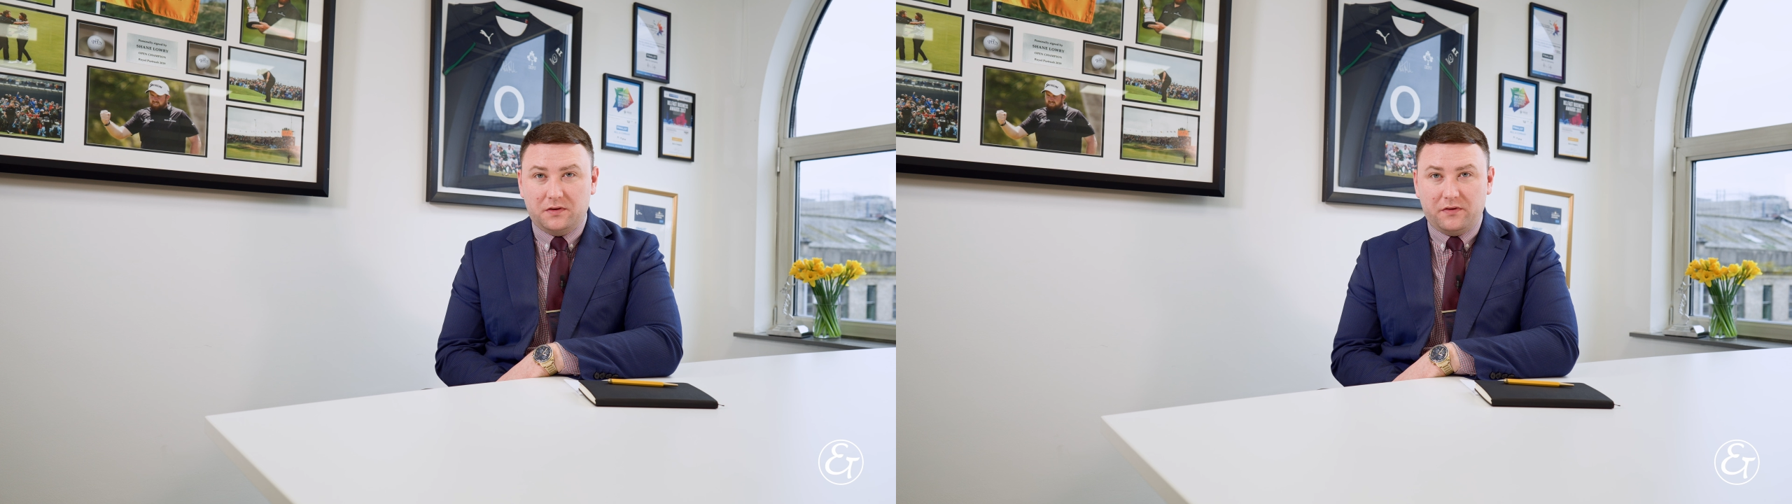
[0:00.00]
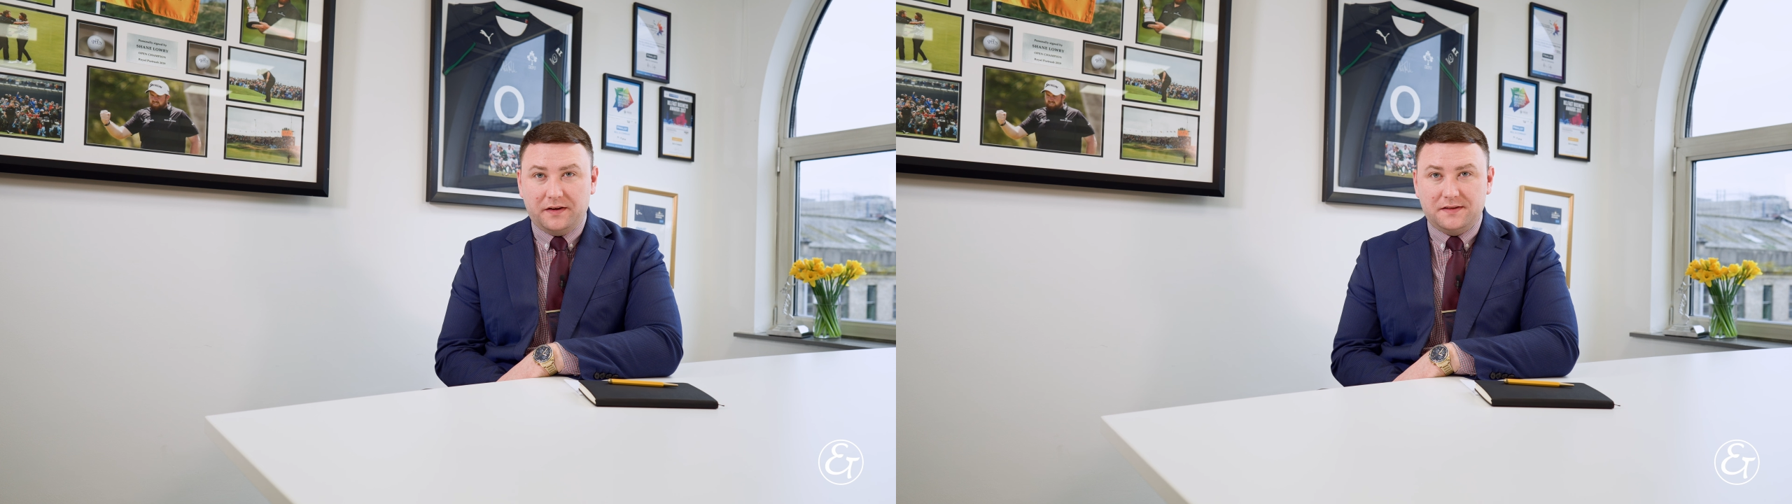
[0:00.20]

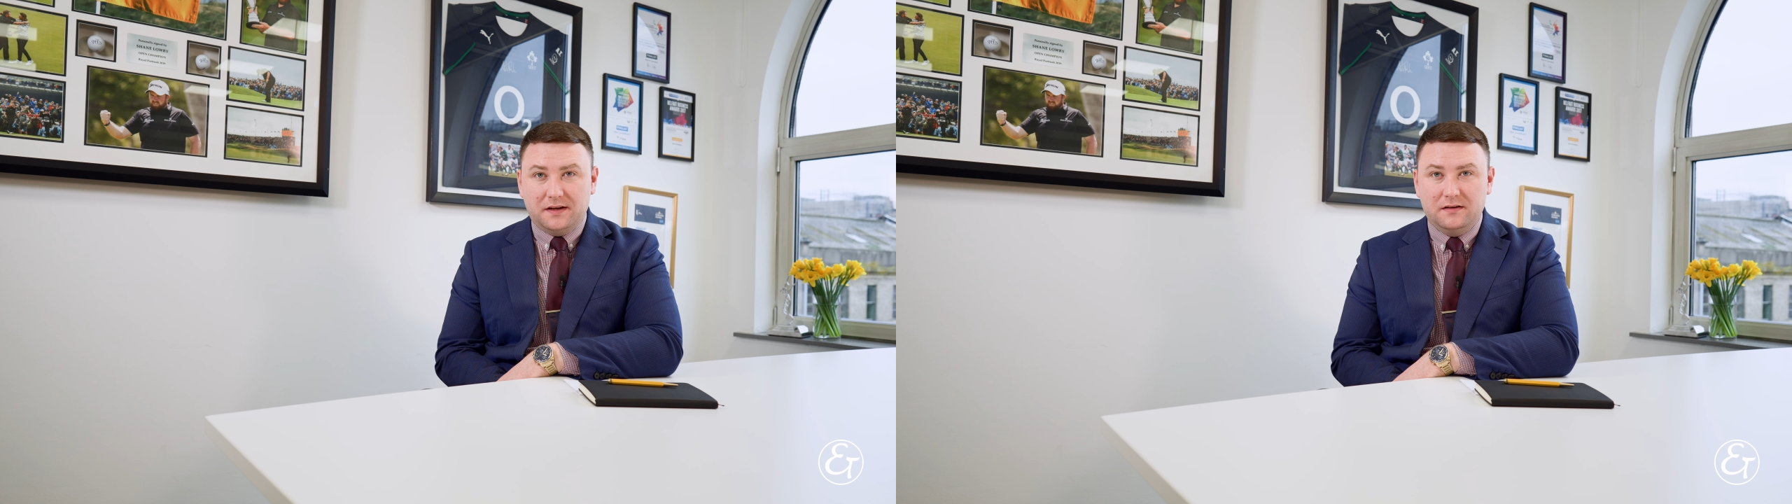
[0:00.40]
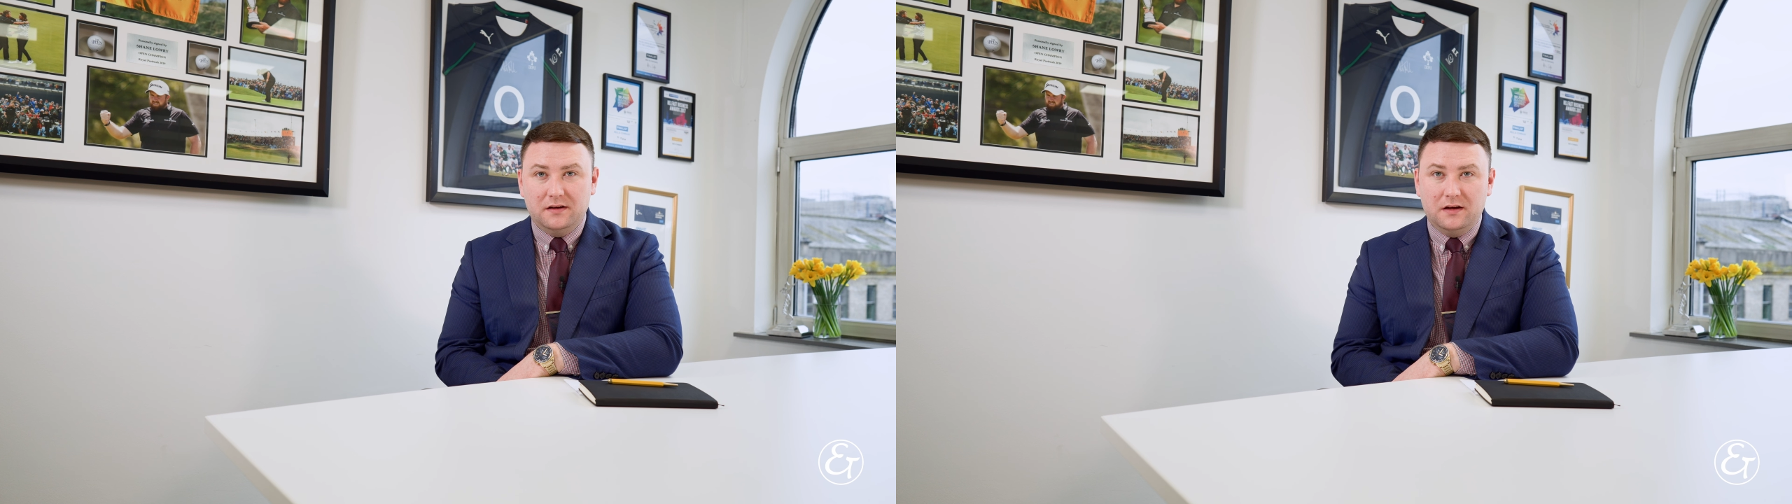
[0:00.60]

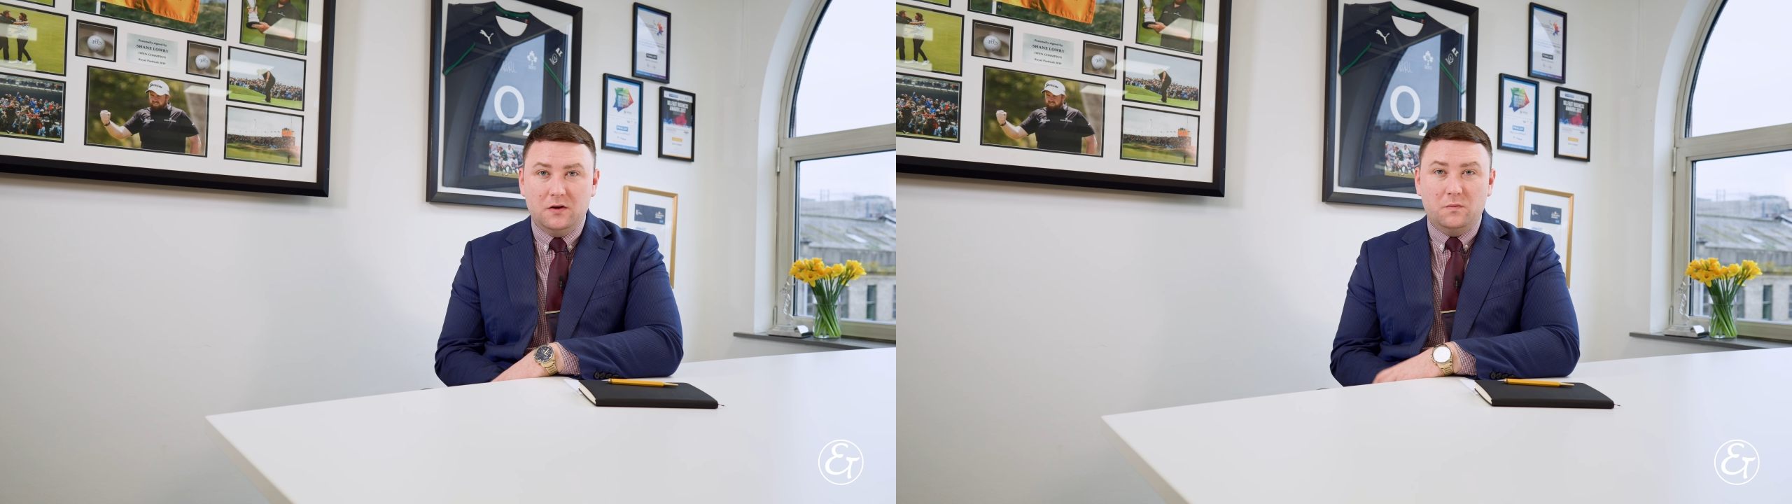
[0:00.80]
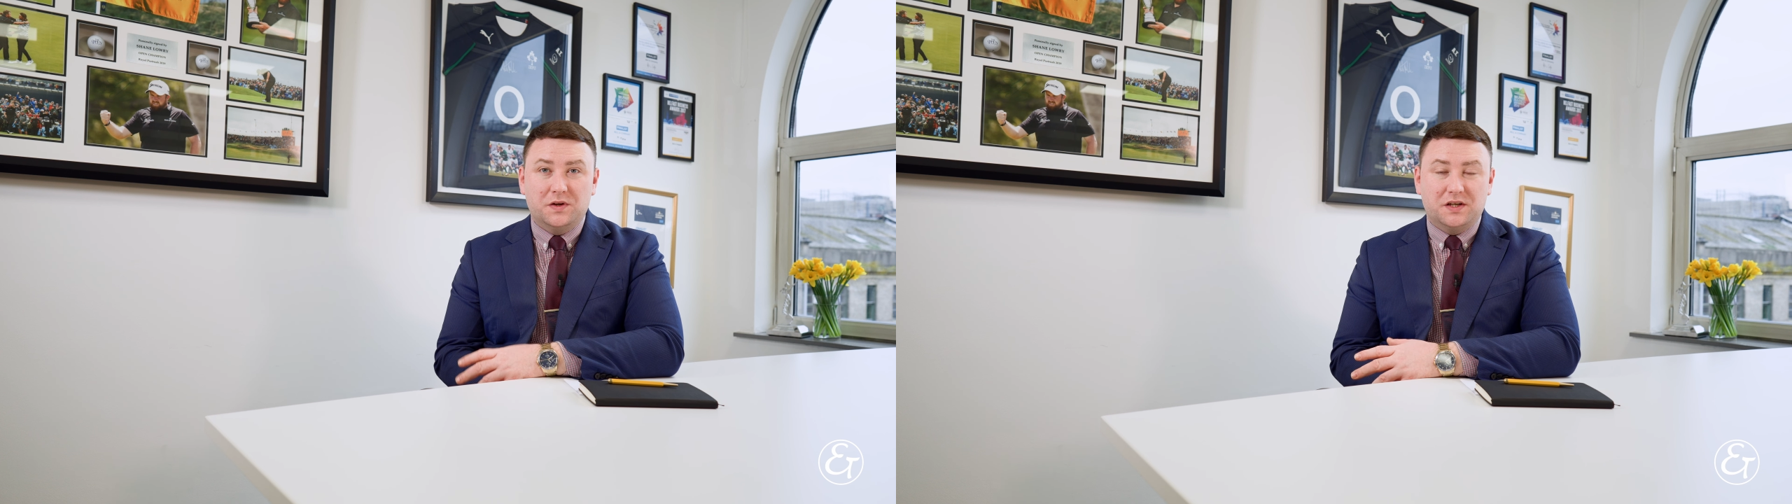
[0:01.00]
creditor,
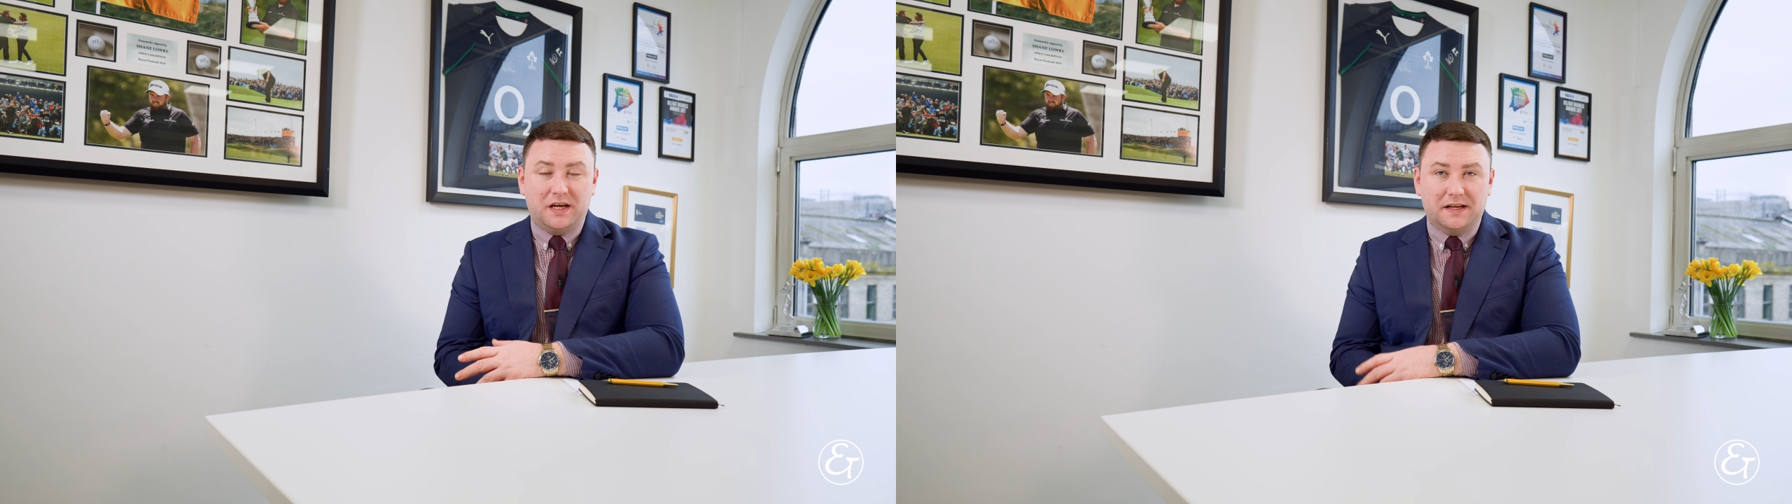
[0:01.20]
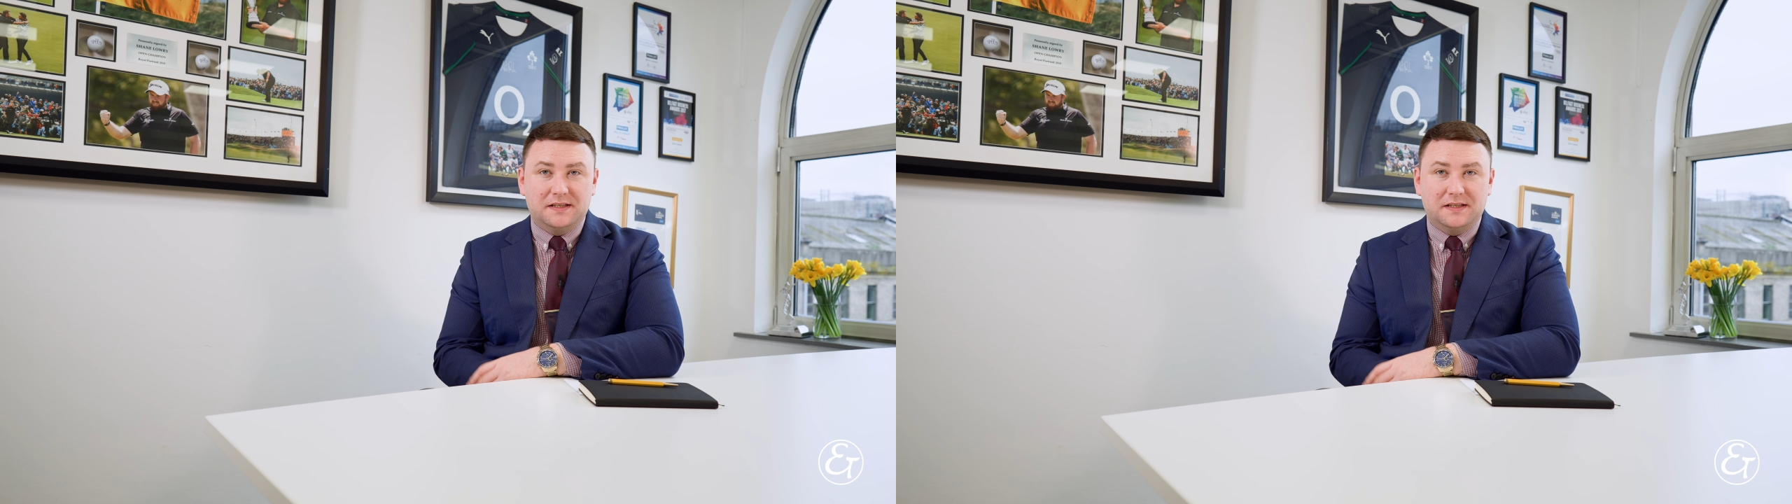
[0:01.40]
which again